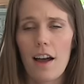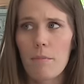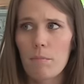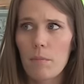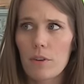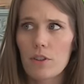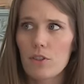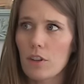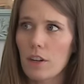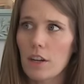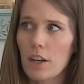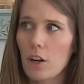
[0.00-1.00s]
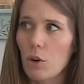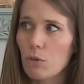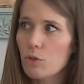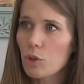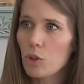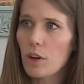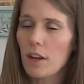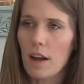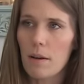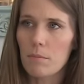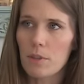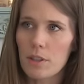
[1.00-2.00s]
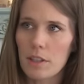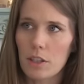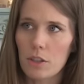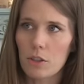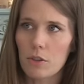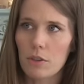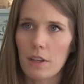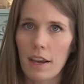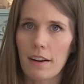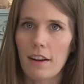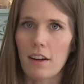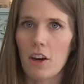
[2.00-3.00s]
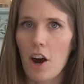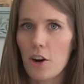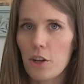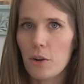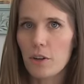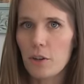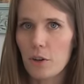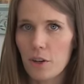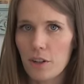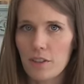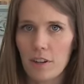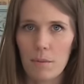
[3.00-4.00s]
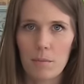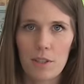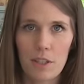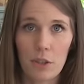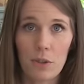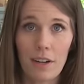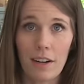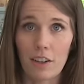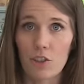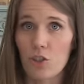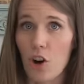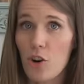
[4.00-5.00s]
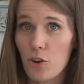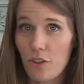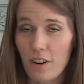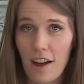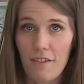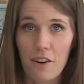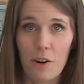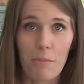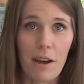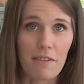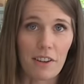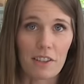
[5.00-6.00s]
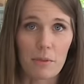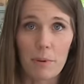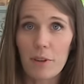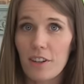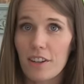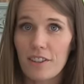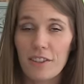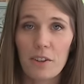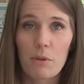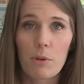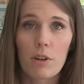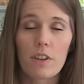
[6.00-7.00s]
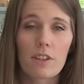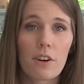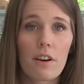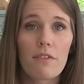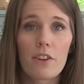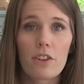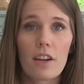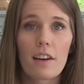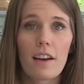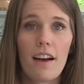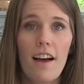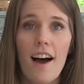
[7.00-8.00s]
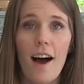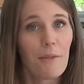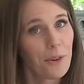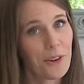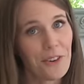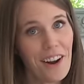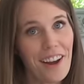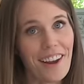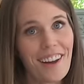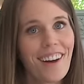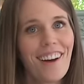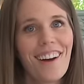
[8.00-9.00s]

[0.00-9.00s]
am getting older and I'm still gaining cardio endurance and I'm still getting stronger than ever and my flexibility is still improving. So I feel like I'm doing all right.